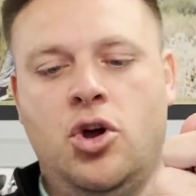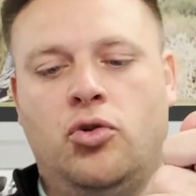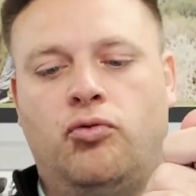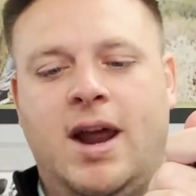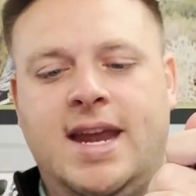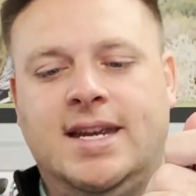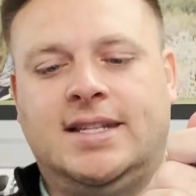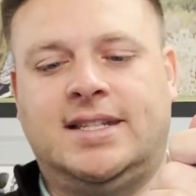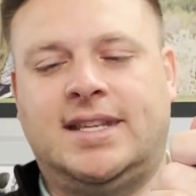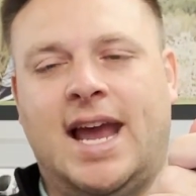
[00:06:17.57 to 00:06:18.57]

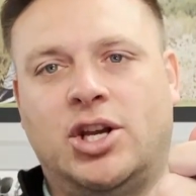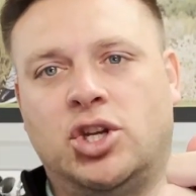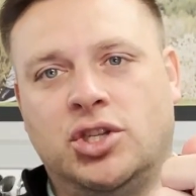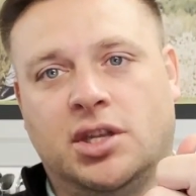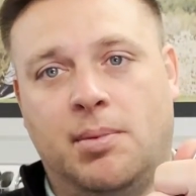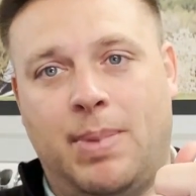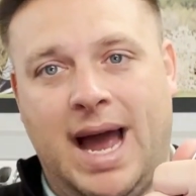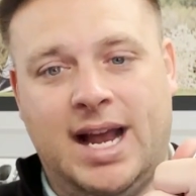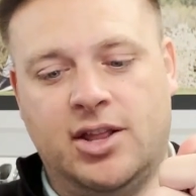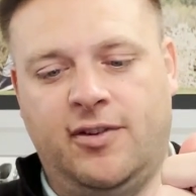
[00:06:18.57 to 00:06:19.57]
raised sections on the
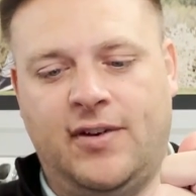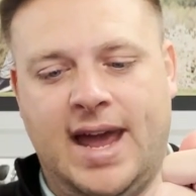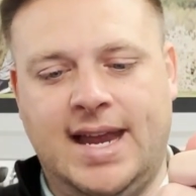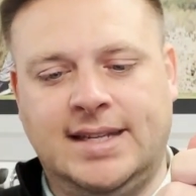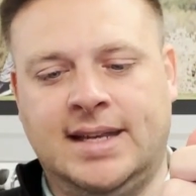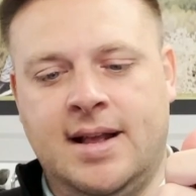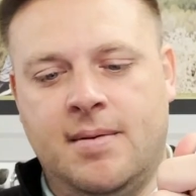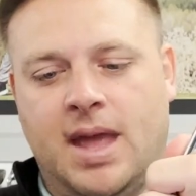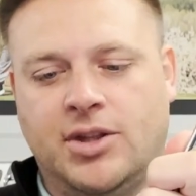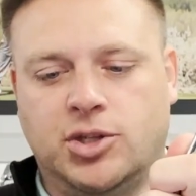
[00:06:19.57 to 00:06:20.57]
back of the face
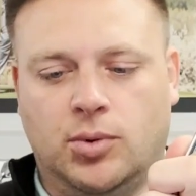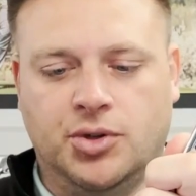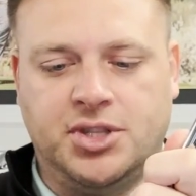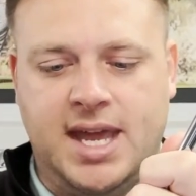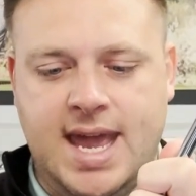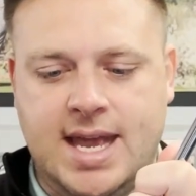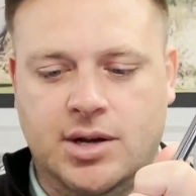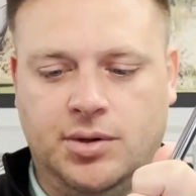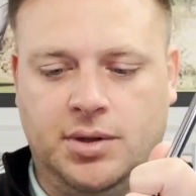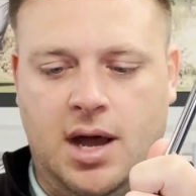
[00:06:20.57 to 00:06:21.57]
and towards the
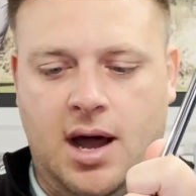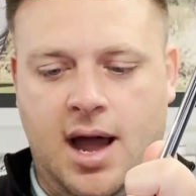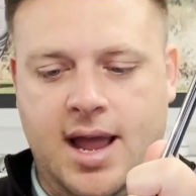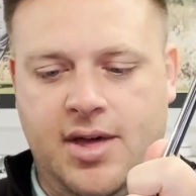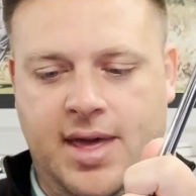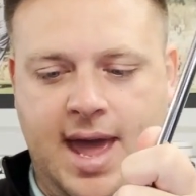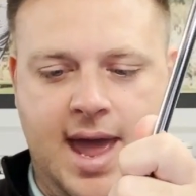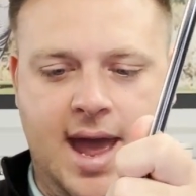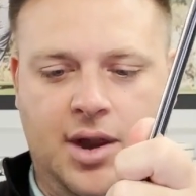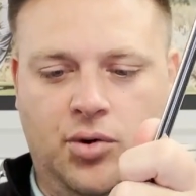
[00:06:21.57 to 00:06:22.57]
heel higher
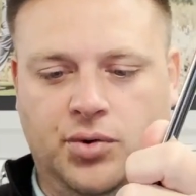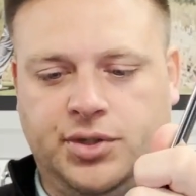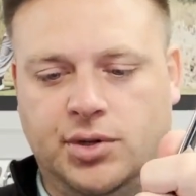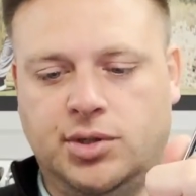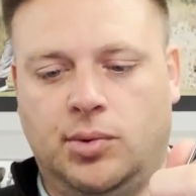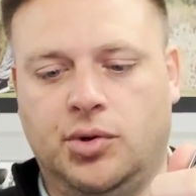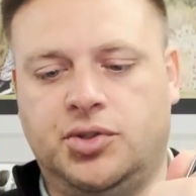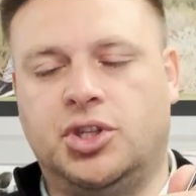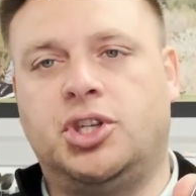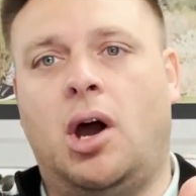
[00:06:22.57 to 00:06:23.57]
there and also towards
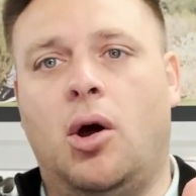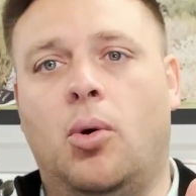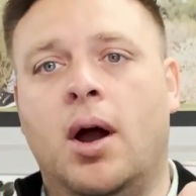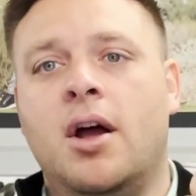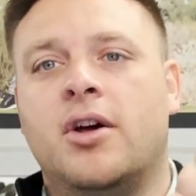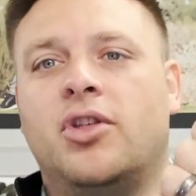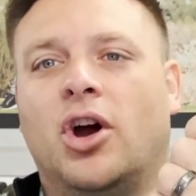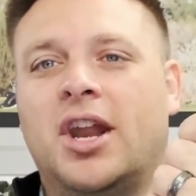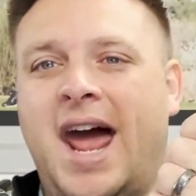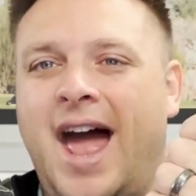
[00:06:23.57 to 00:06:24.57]
the toe that are
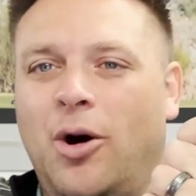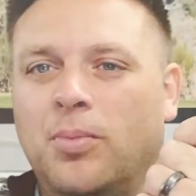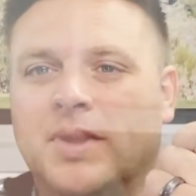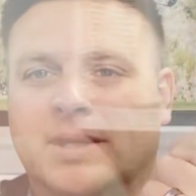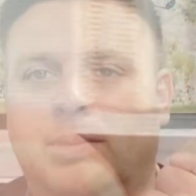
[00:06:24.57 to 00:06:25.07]
going to help this